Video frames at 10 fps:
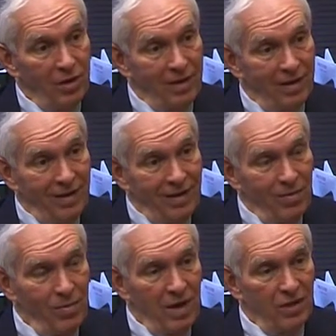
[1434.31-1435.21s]
Wow.
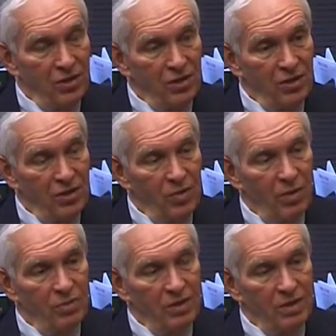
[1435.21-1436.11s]
Be our judges. So
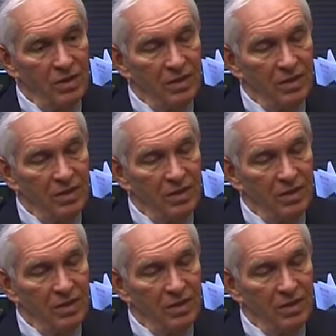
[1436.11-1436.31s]
that was